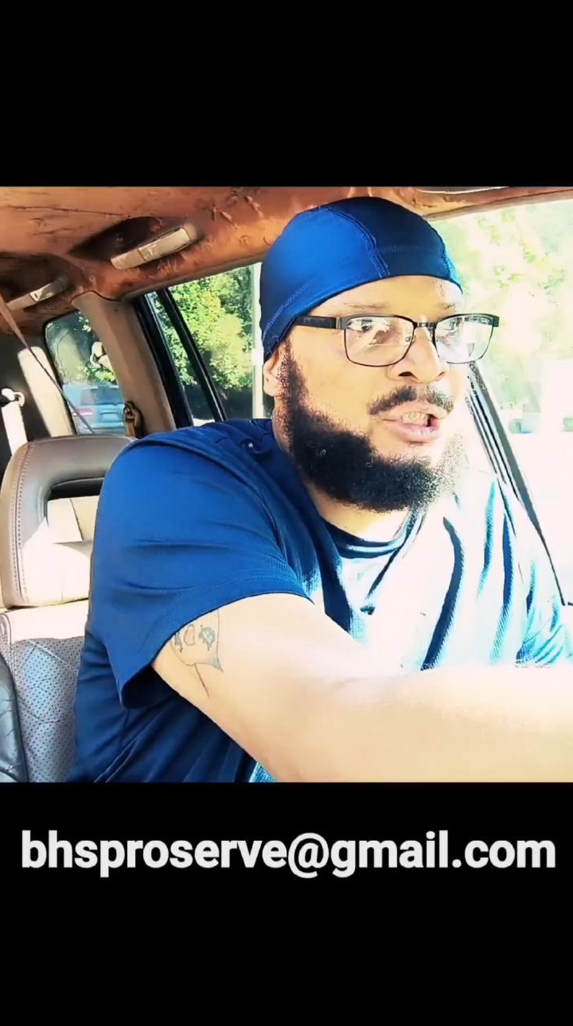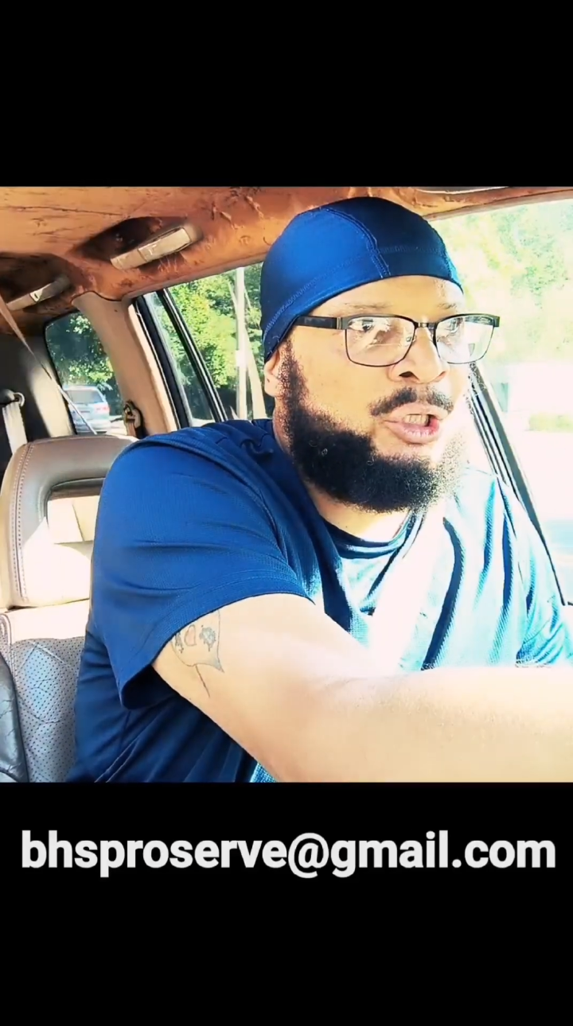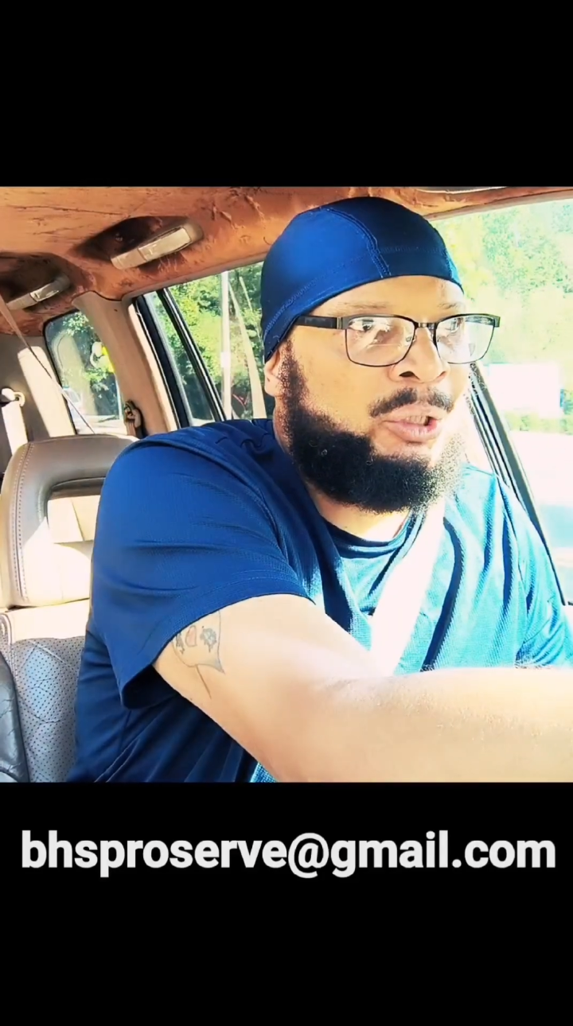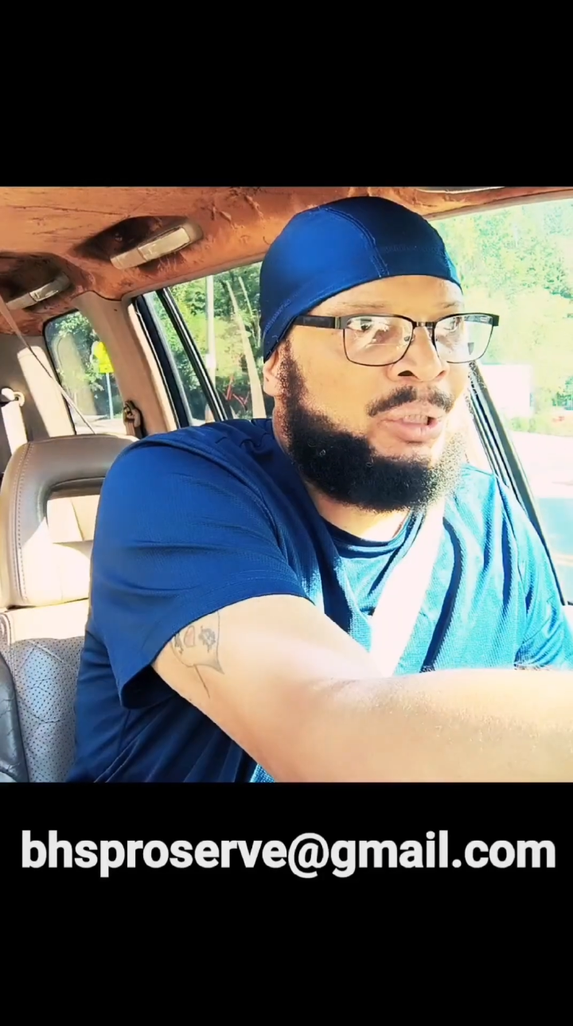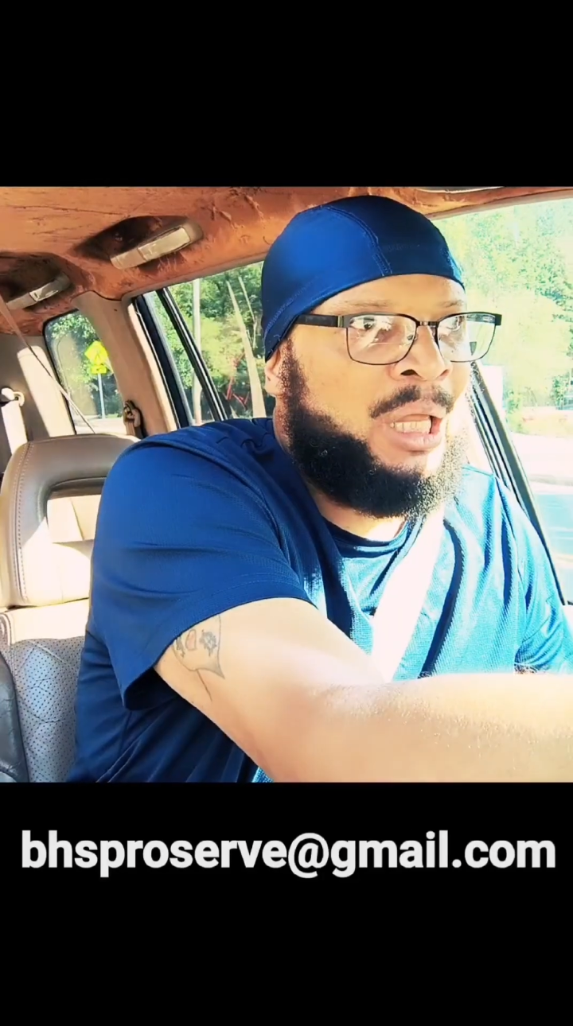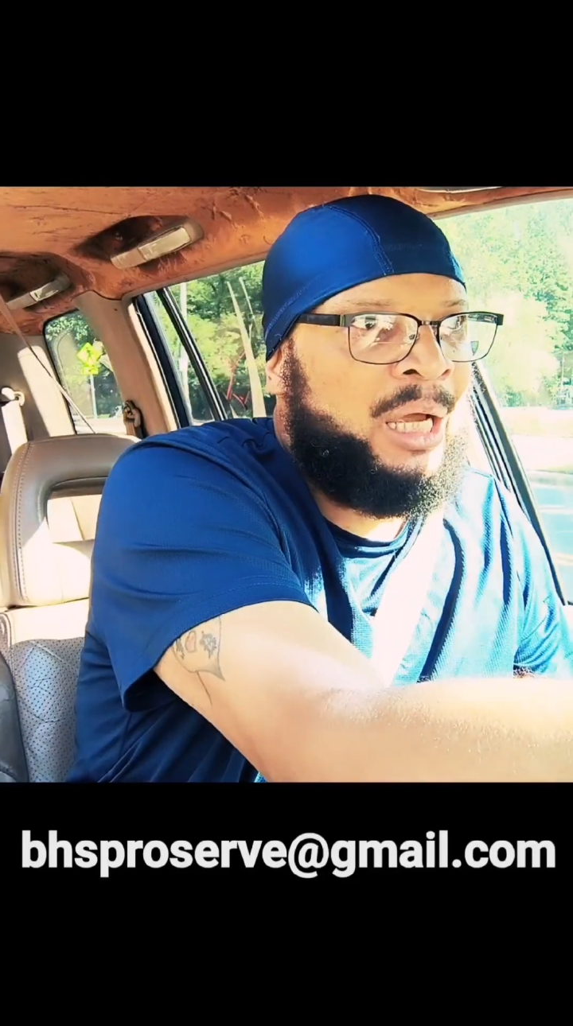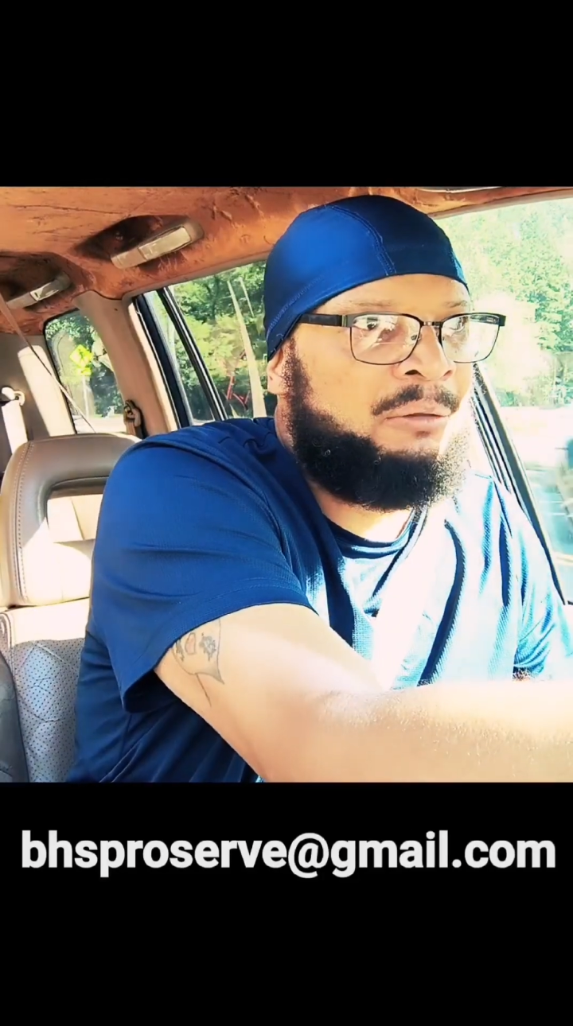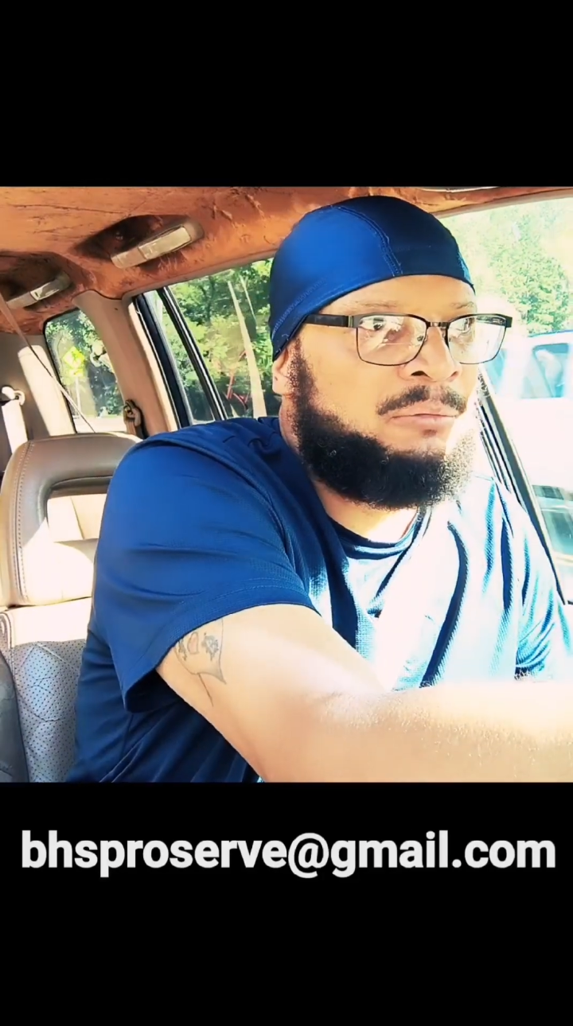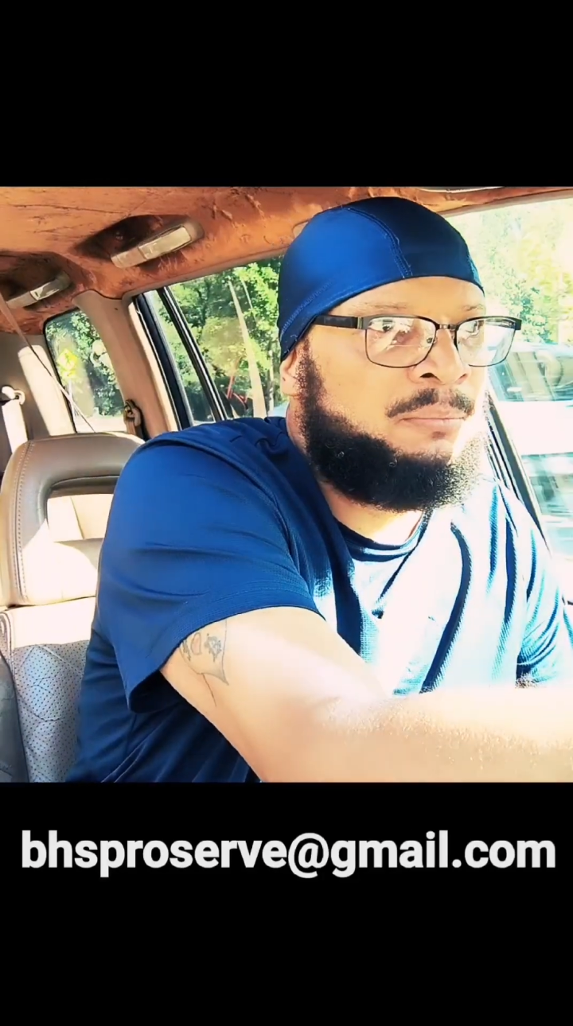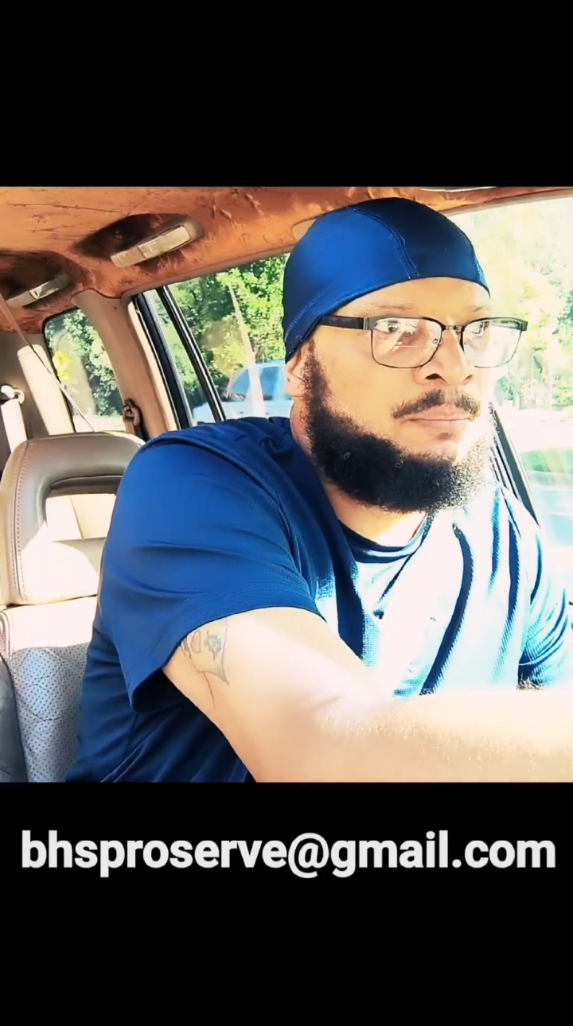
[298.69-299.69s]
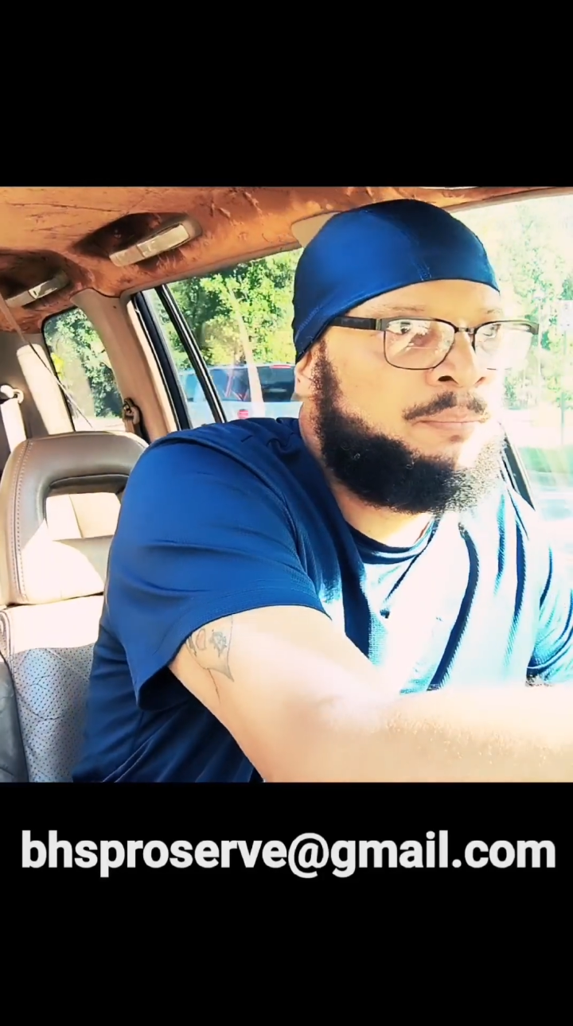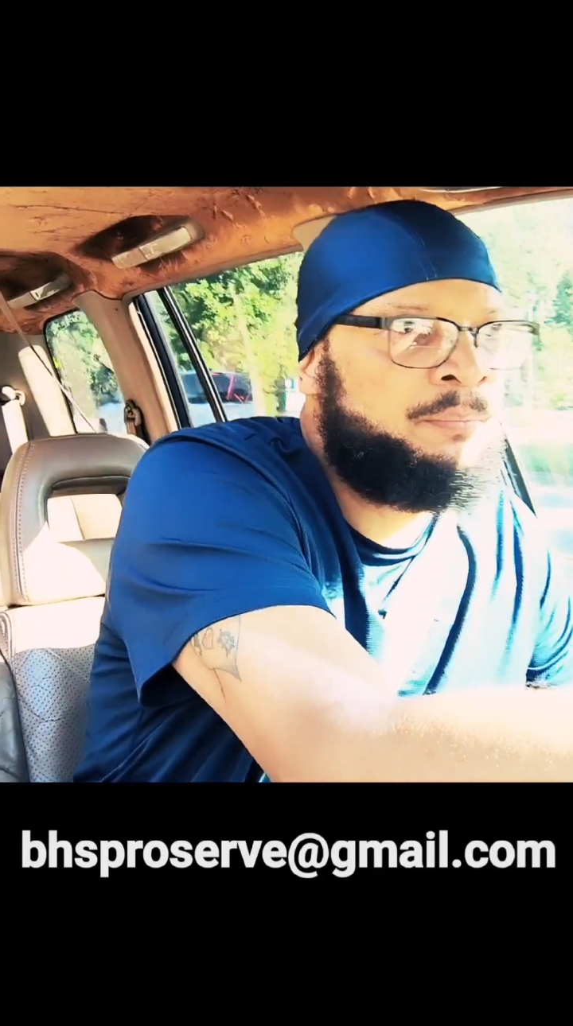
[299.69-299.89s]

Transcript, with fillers: than eternal life.